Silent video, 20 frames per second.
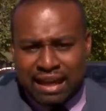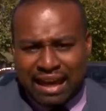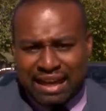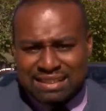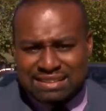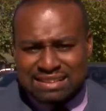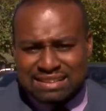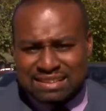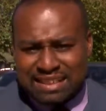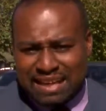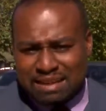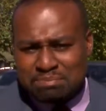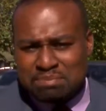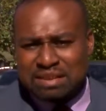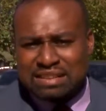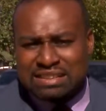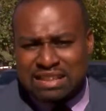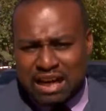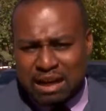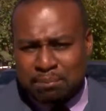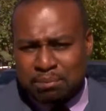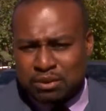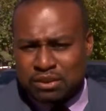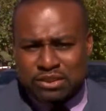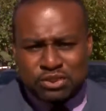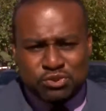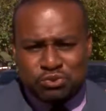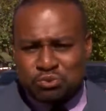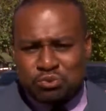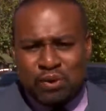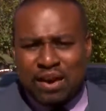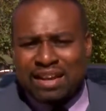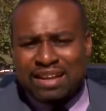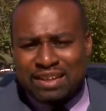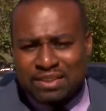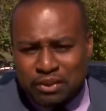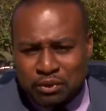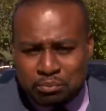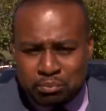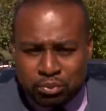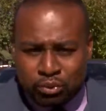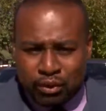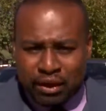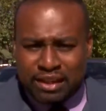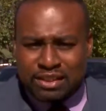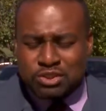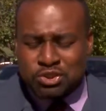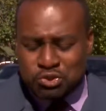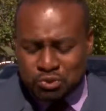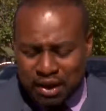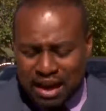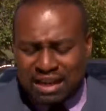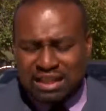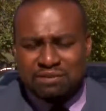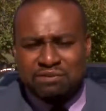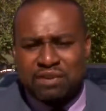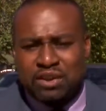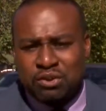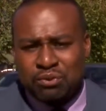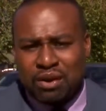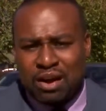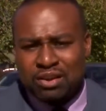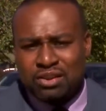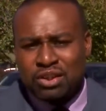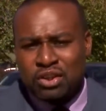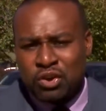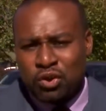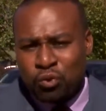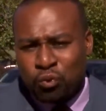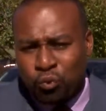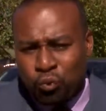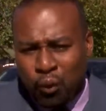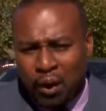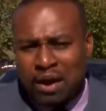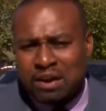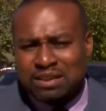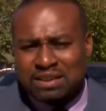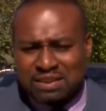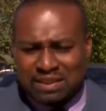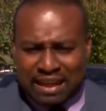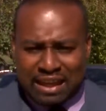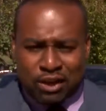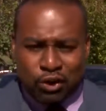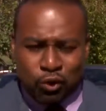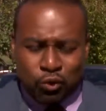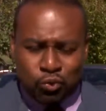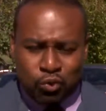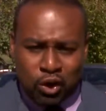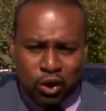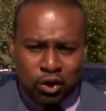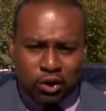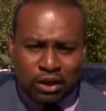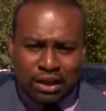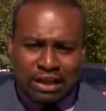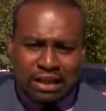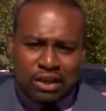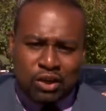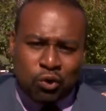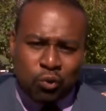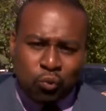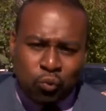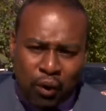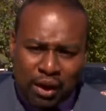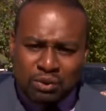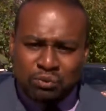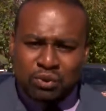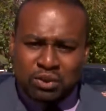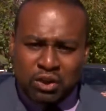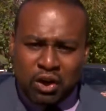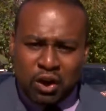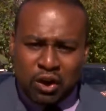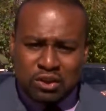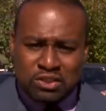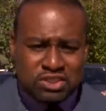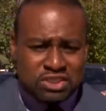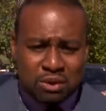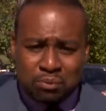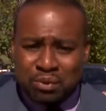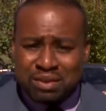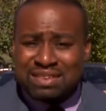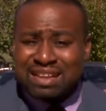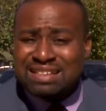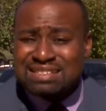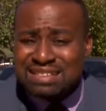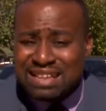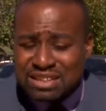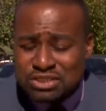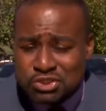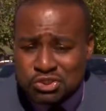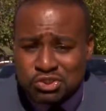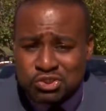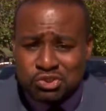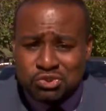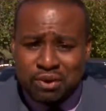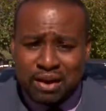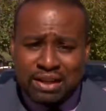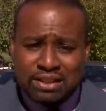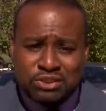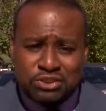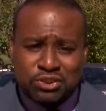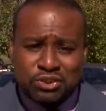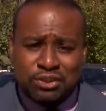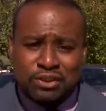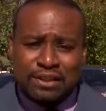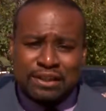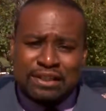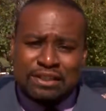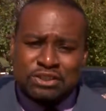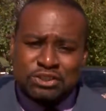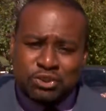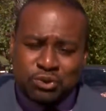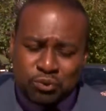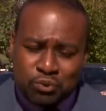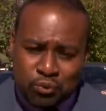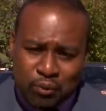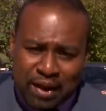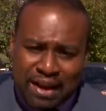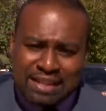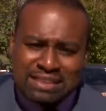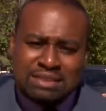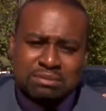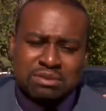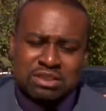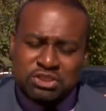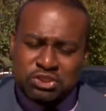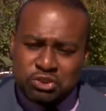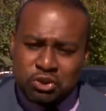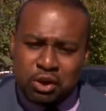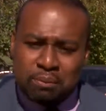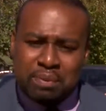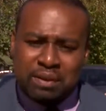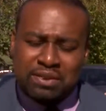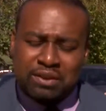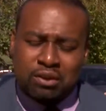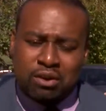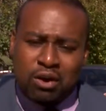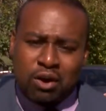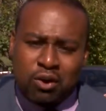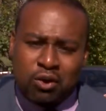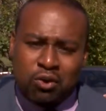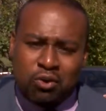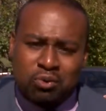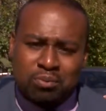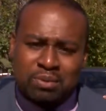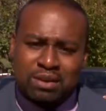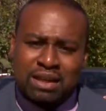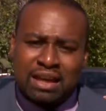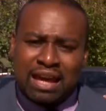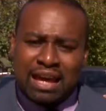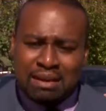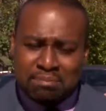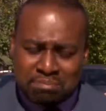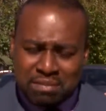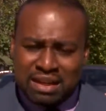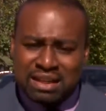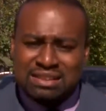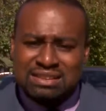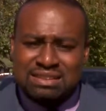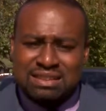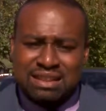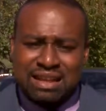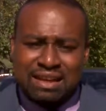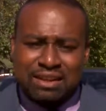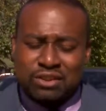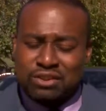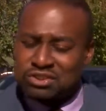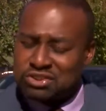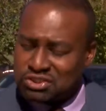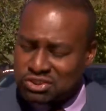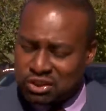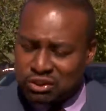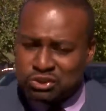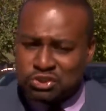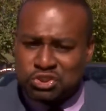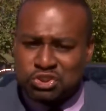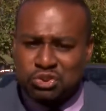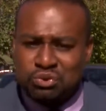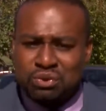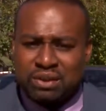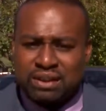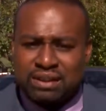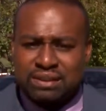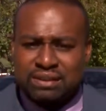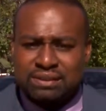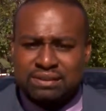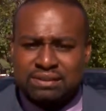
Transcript: a Stedman couple is wrecking their brain trying to figure out where did they go wrong? What would cause someone they say is a stranger to randomly show up at their home and minutes later start shooting?